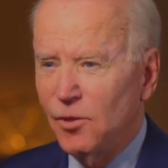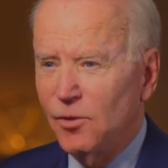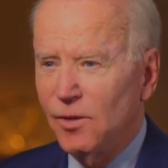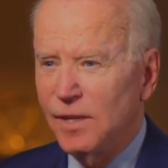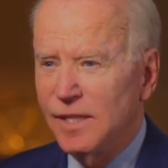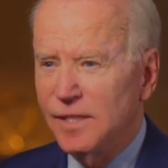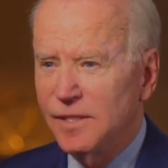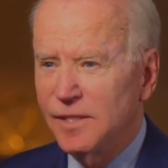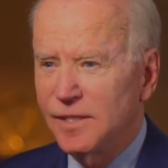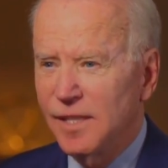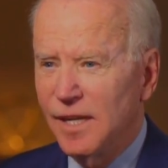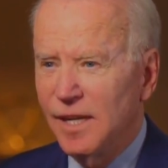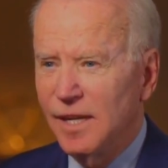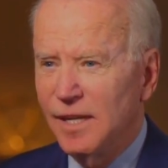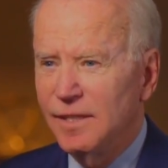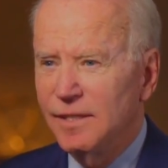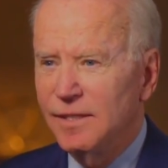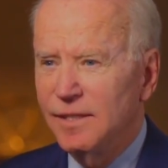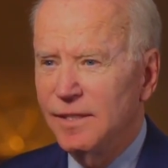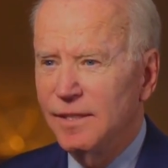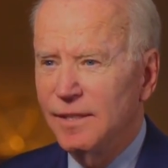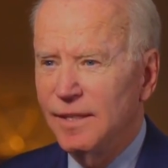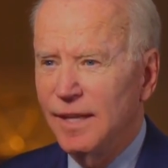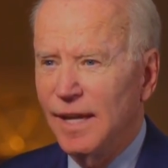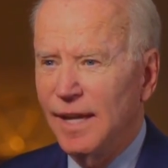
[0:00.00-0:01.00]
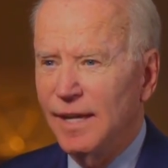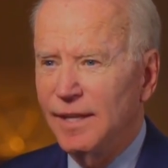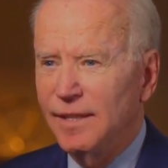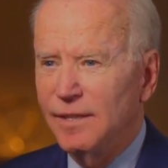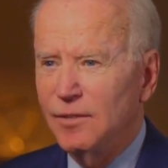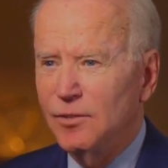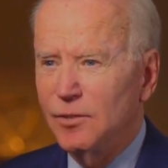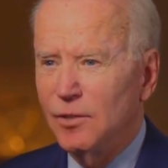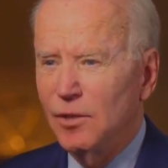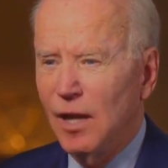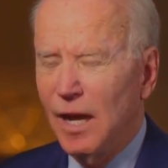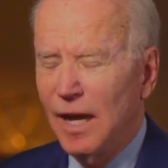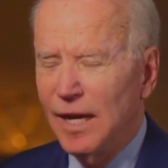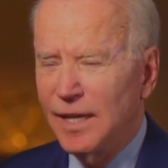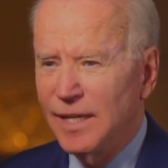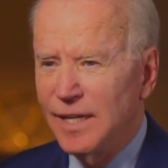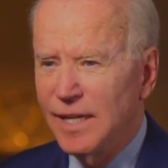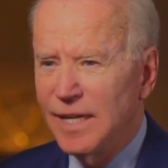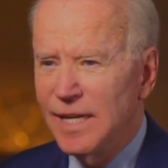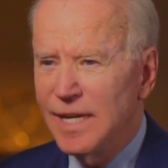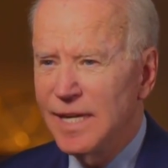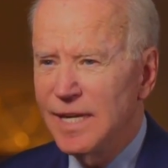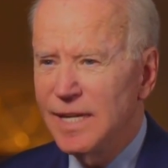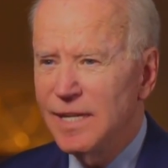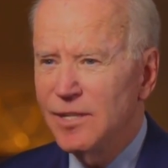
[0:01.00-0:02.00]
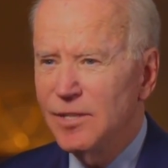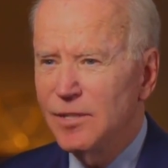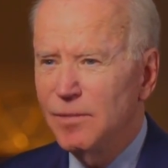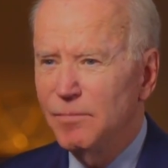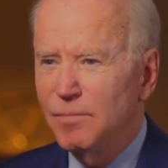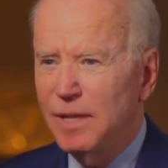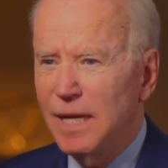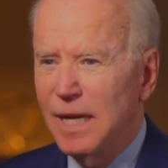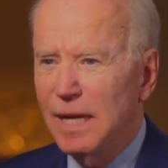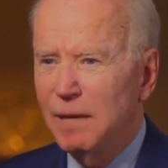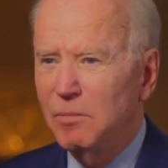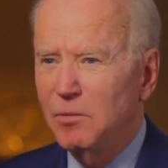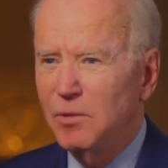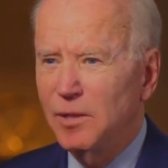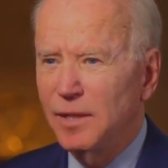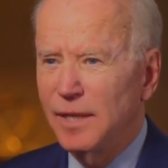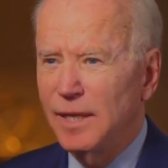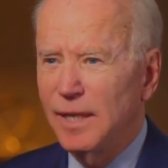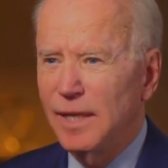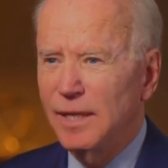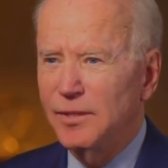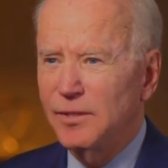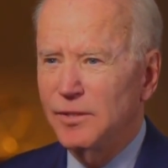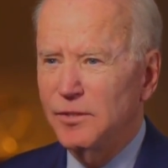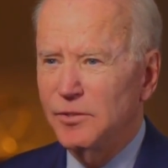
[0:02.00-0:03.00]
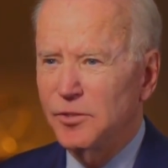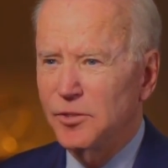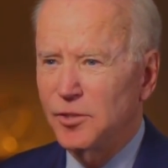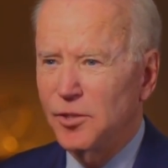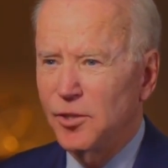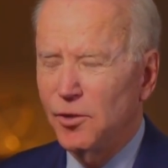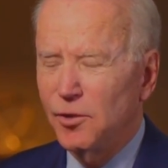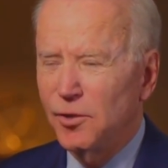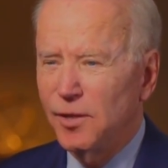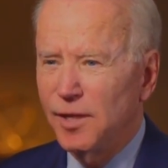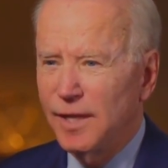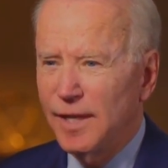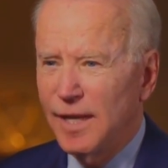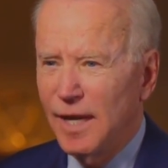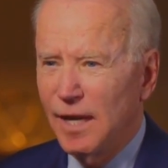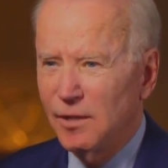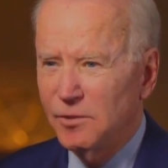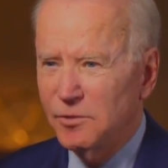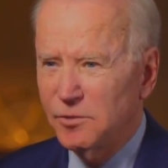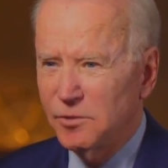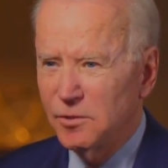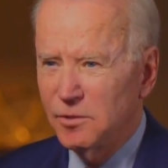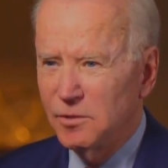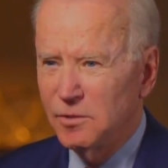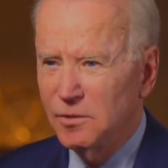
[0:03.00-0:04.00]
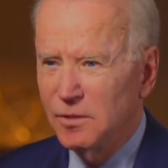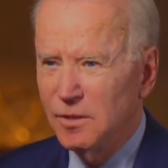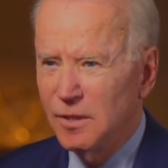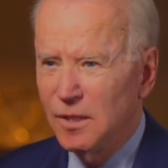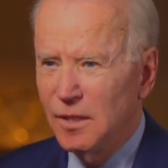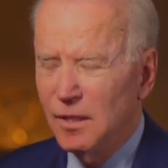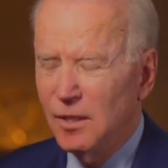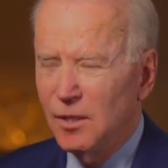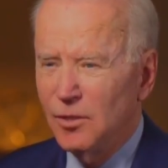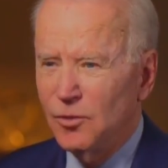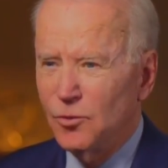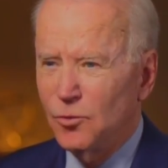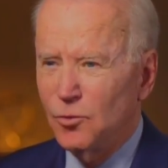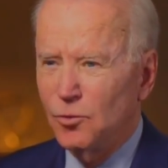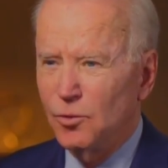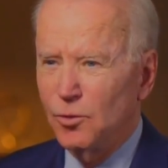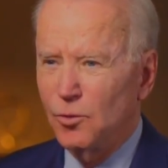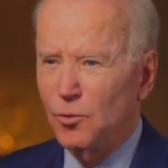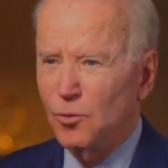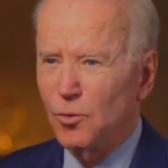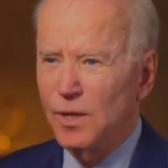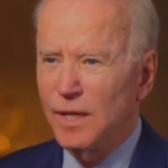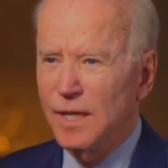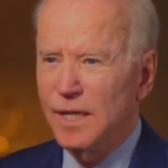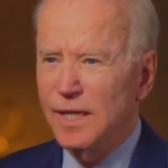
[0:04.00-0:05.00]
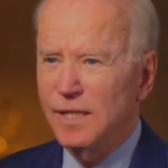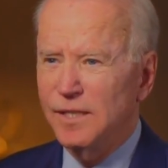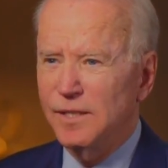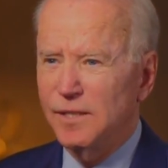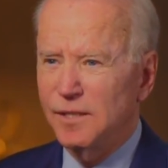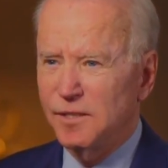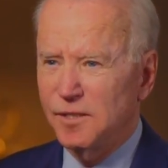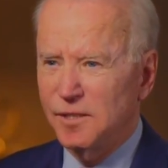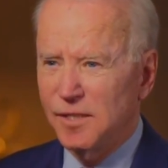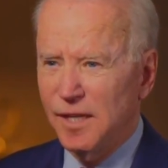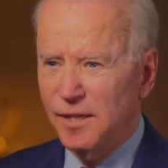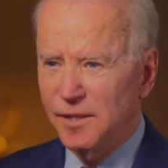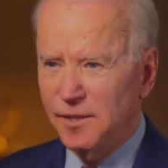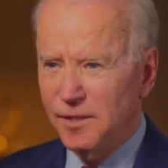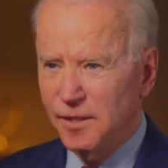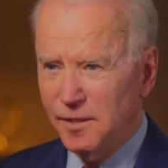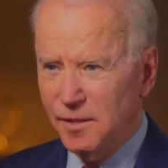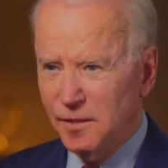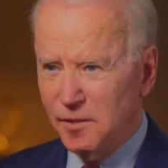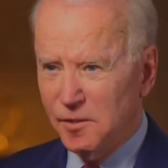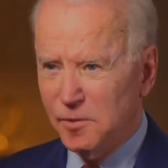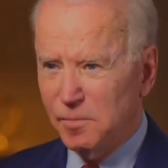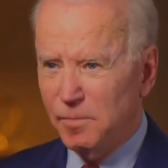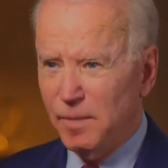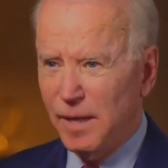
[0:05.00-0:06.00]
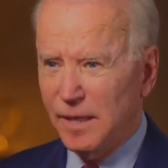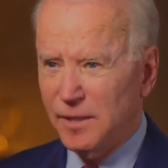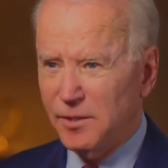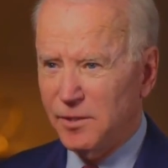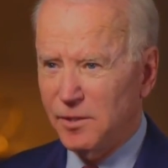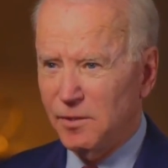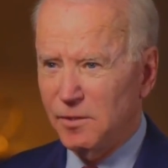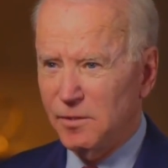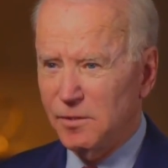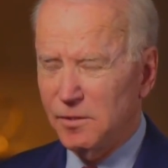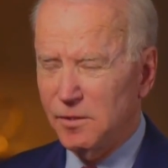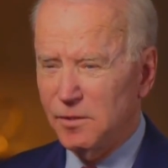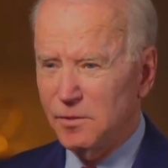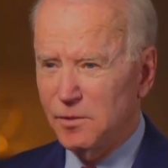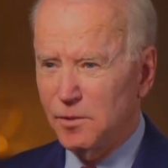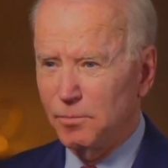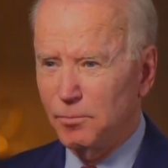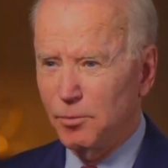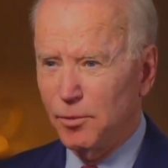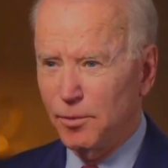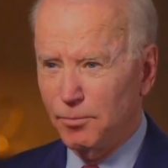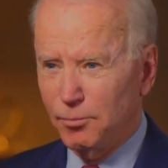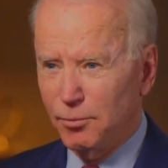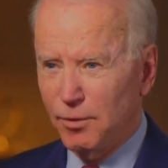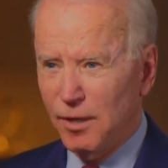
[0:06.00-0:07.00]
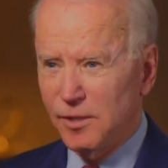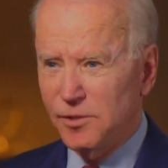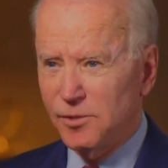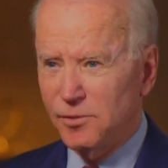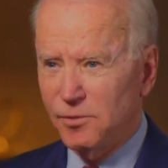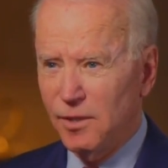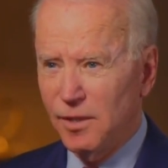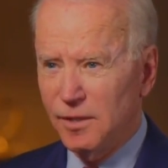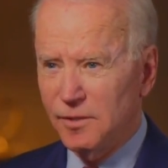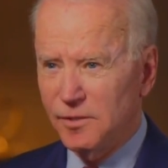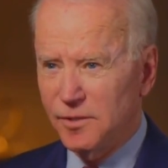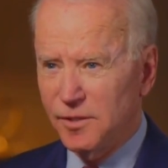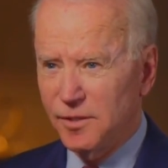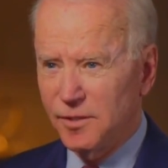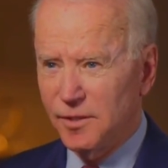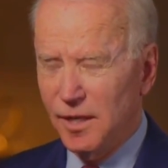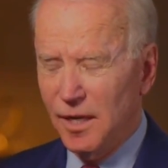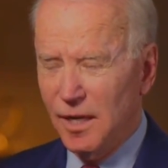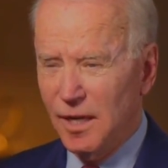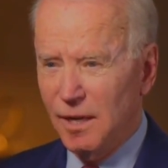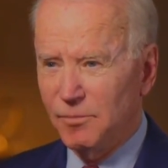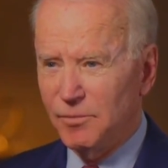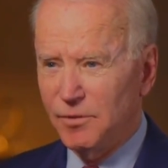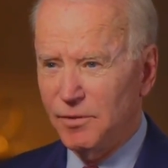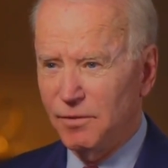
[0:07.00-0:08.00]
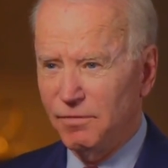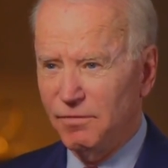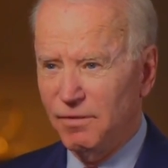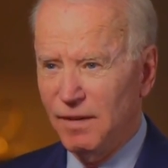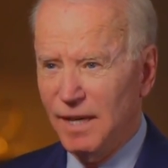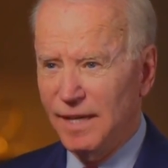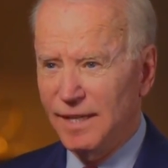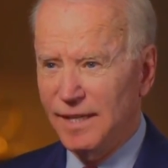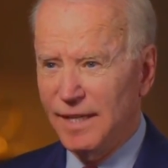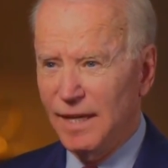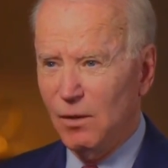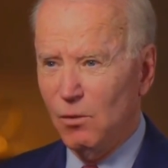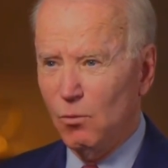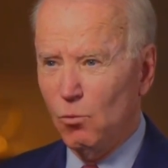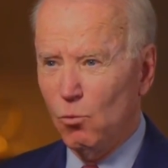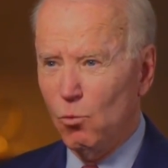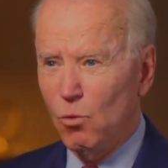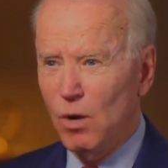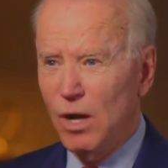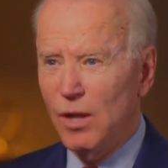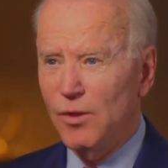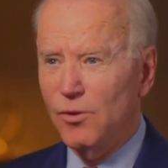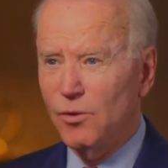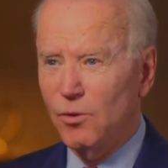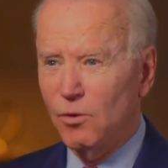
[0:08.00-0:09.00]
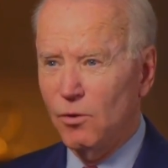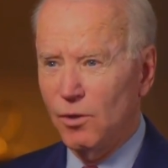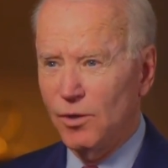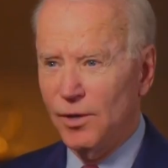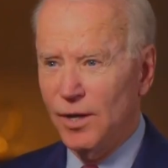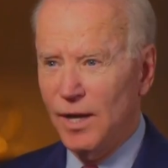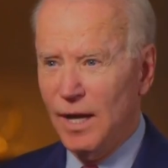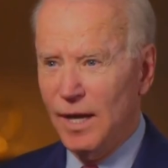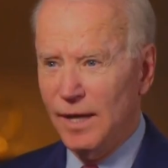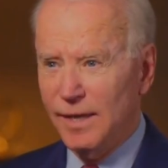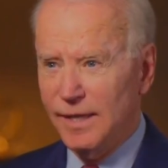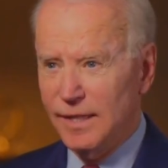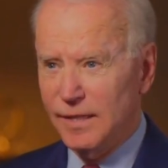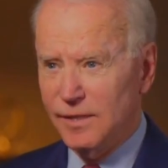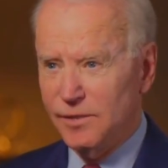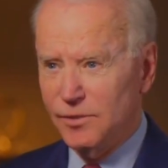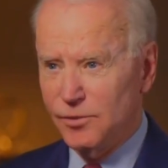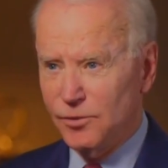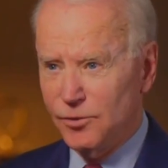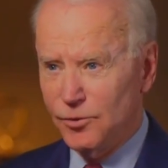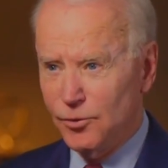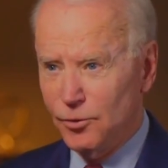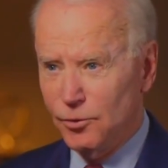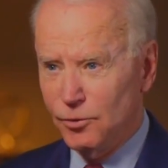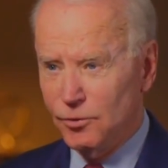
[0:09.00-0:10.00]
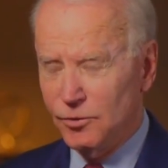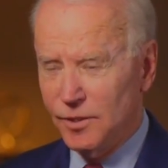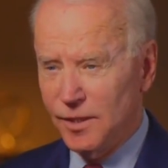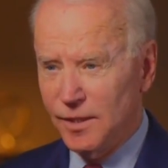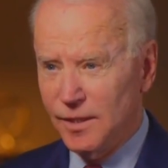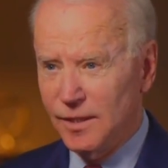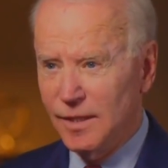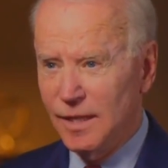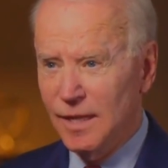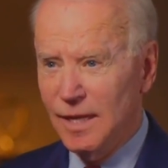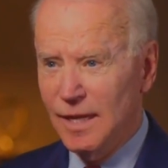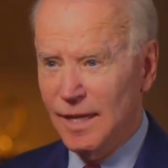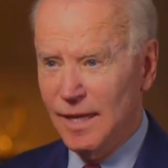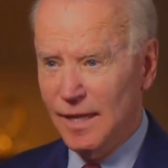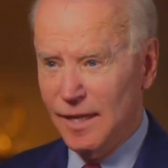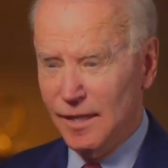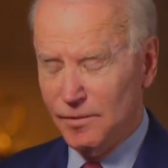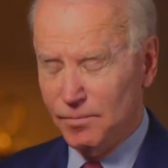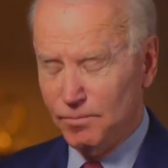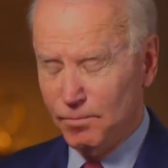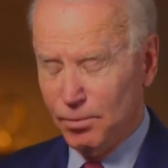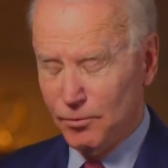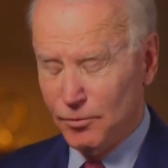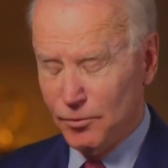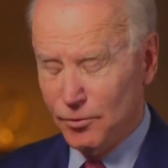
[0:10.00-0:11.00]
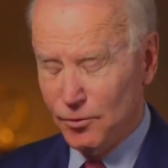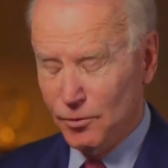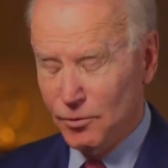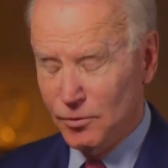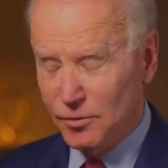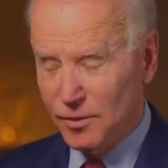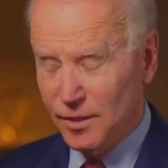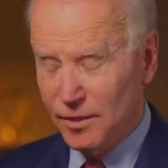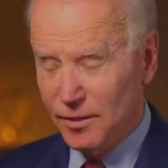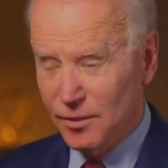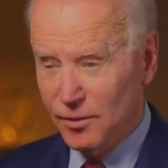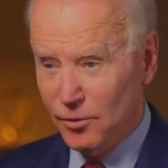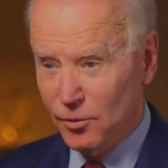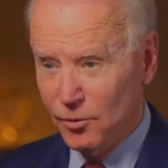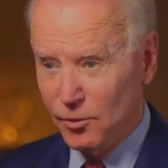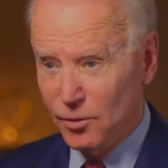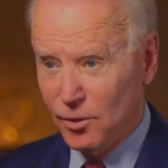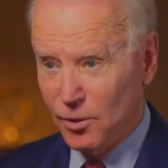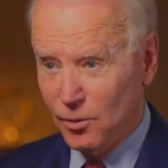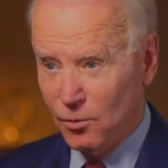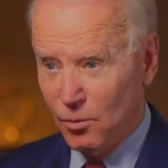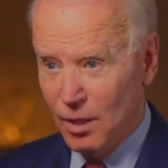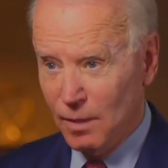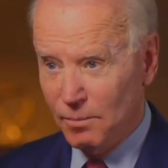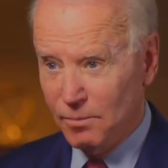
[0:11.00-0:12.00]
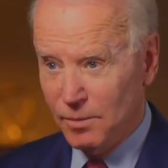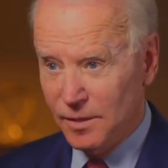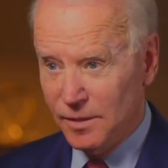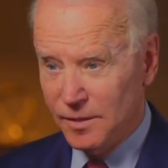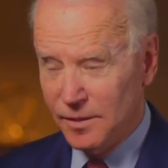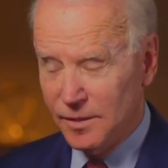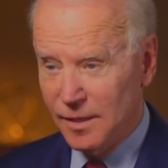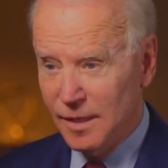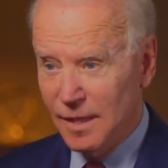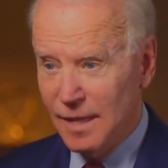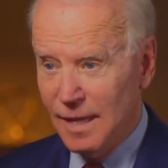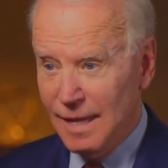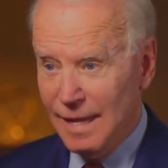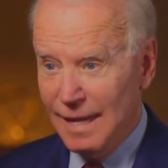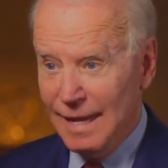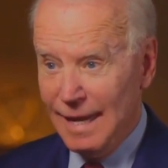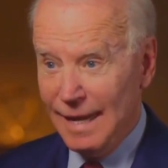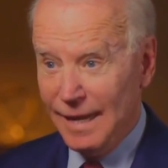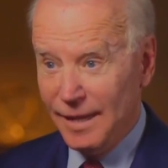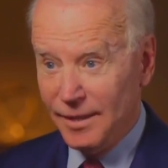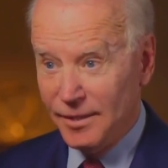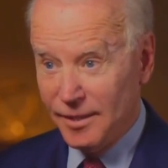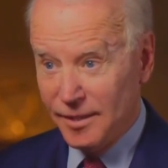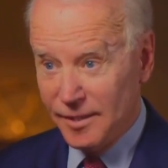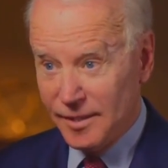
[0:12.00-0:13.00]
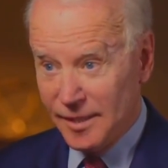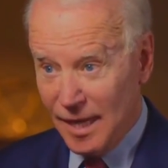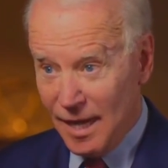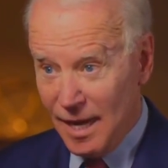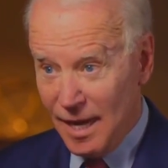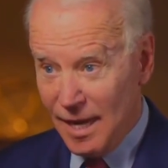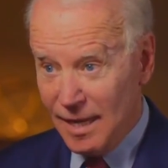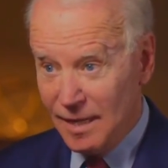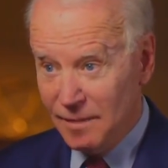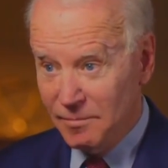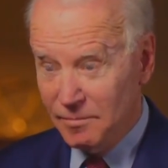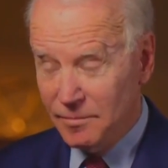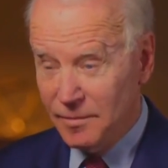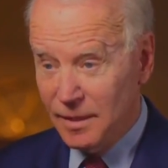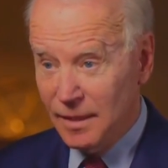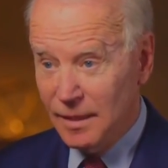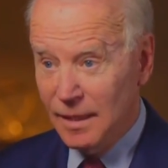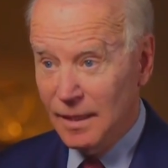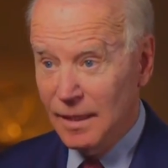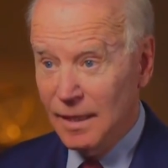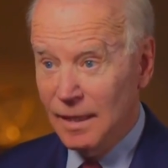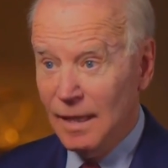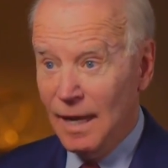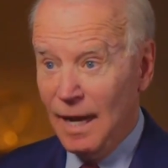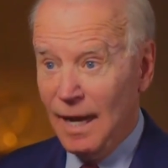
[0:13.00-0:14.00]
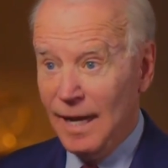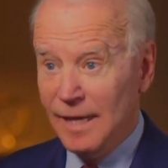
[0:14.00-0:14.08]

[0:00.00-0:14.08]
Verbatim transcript: So he said that I need to be able to get the Security Council to agree to send in inspectors to put pressure on Saddam to find out whether or not he's using is producing nuclear weapons. And at the time,